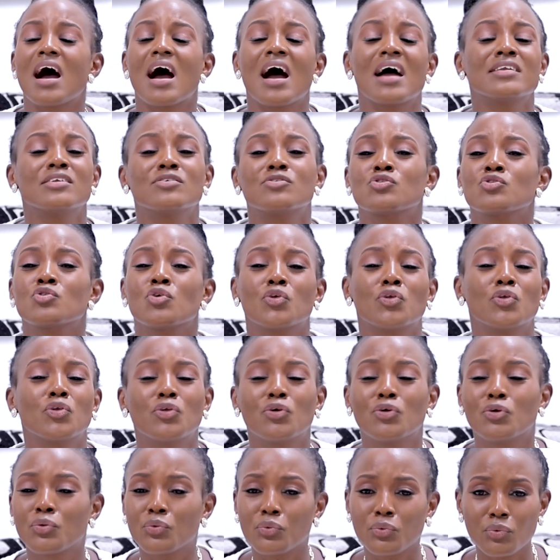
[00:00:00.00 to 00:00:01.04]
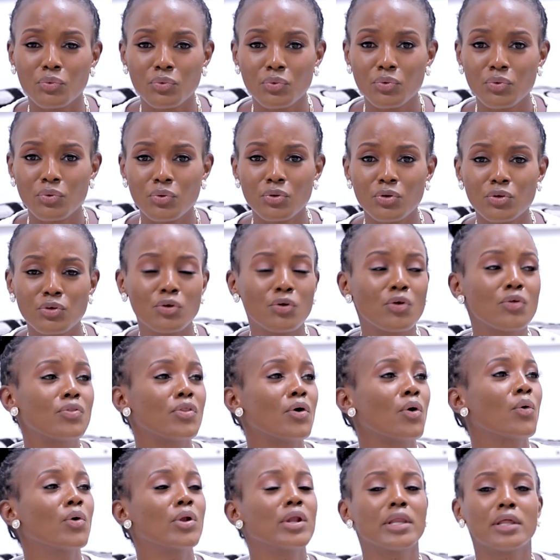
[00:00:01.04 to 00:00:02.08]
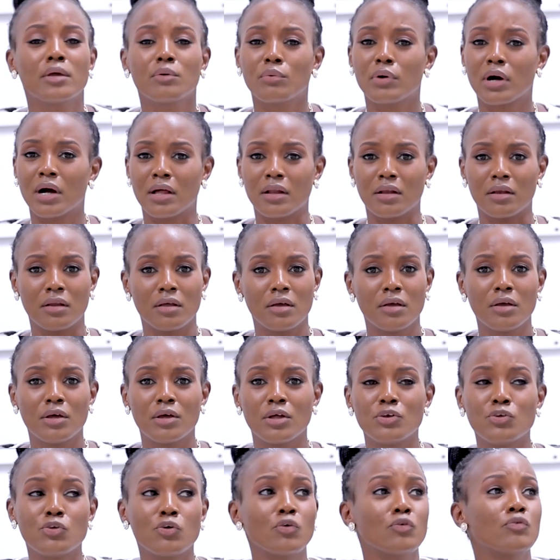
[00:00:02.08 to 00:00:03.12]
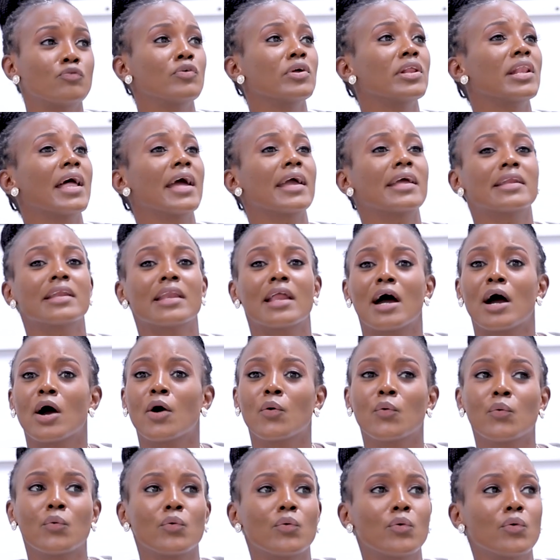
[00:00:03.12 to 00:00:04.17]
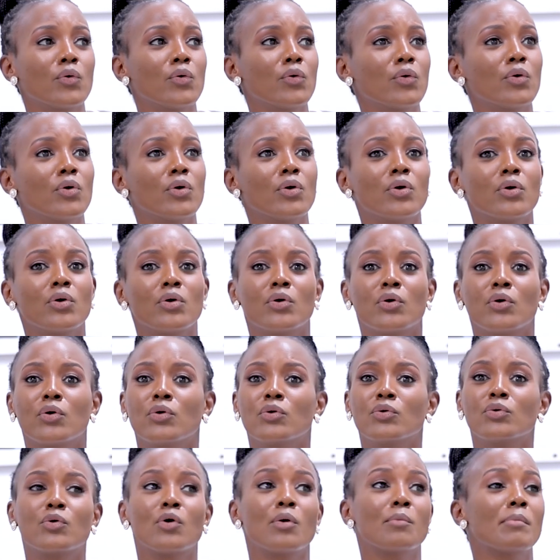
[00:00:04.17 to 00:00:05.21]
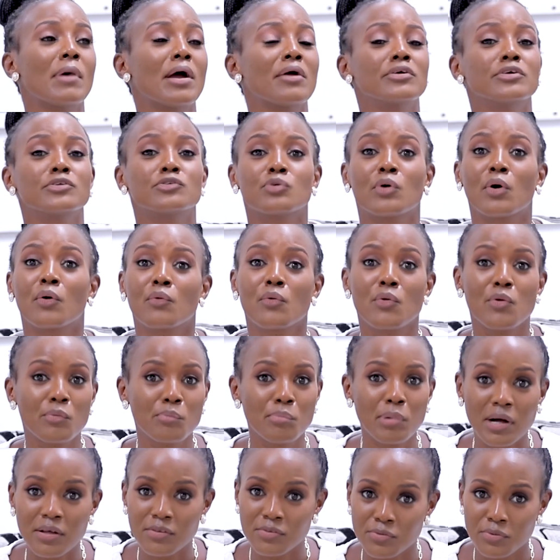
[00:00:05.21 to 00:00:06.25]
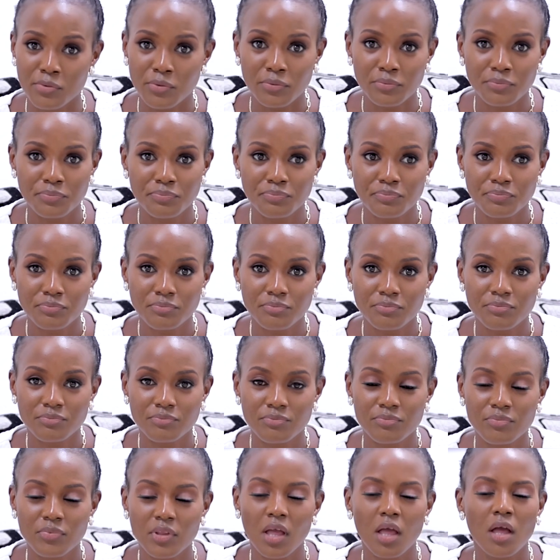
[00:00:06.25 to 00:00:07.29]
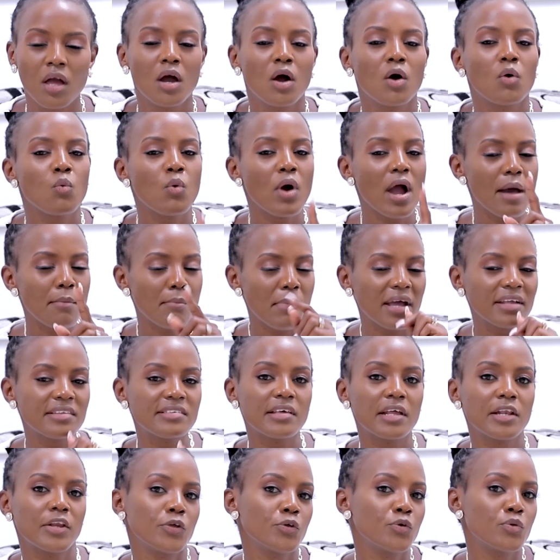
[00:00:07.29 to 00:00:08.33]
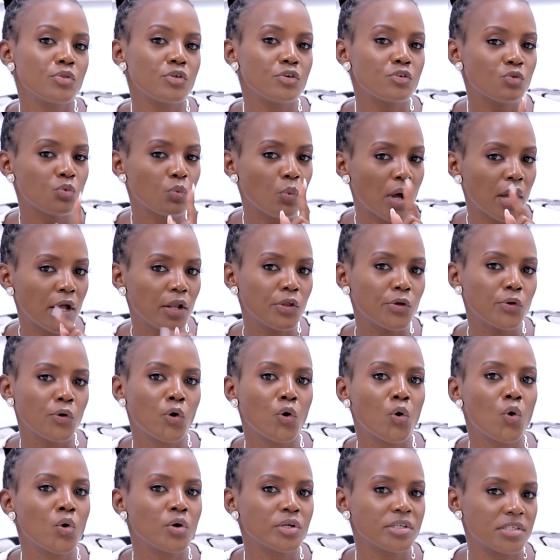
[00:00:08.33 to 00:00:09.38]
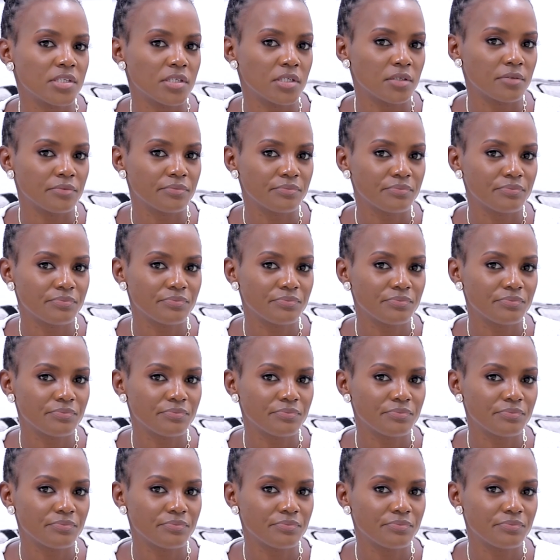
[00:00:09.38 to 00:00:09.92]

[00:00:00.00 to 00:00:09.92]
And it's not new. You're not the only one. Don't feel like now you got married to a wrong person. Why am I telling you this while you're courting?